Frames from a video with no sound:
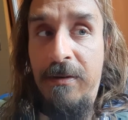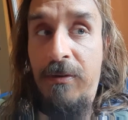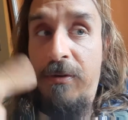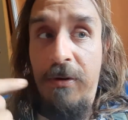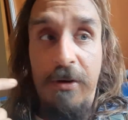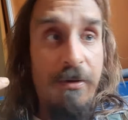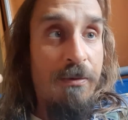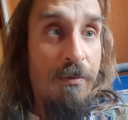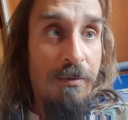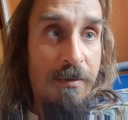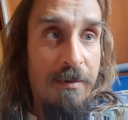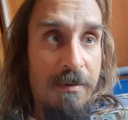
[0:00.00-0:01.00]
or
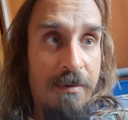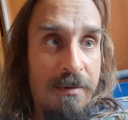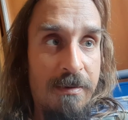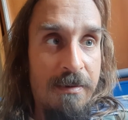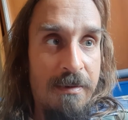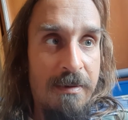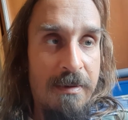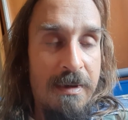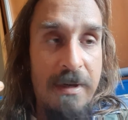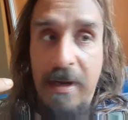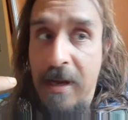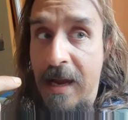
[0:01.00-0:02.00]
you.
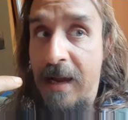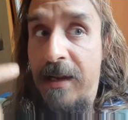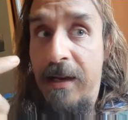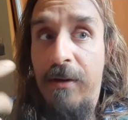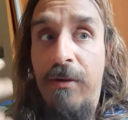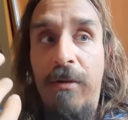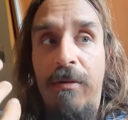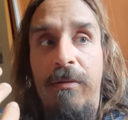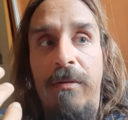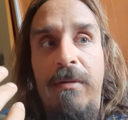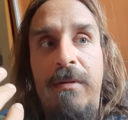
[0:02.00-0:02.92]
And I know.